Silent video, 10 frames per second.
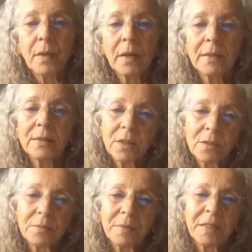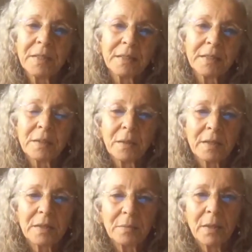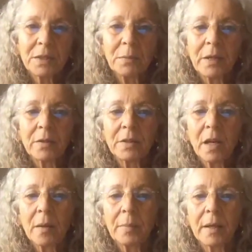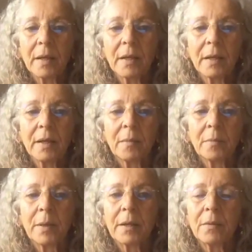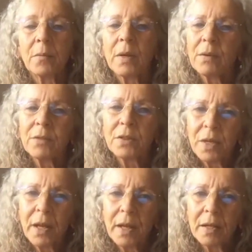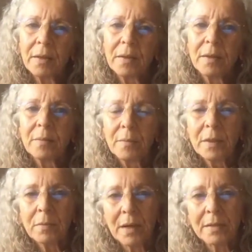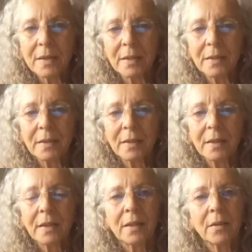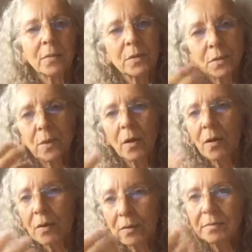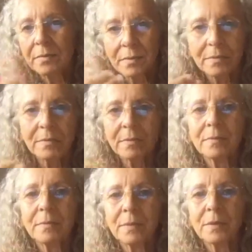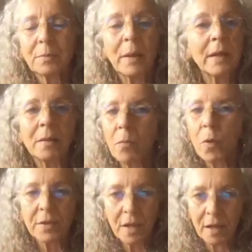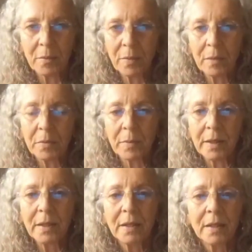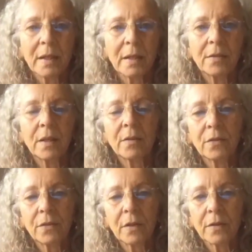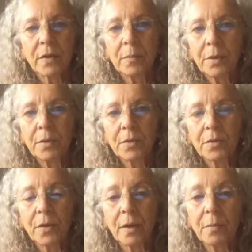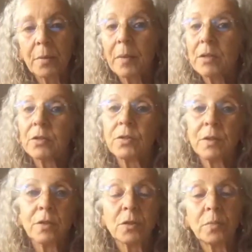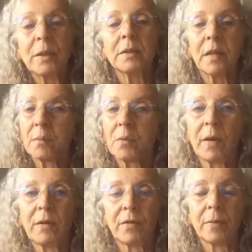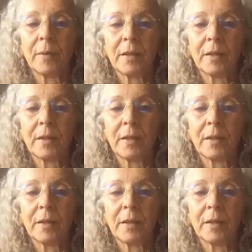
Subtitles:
so it's a much bigger topic, but whenever you can, minimize it. In other words, we're all spending more time probably in front of a computer screen, but make sure that you spend time away from it.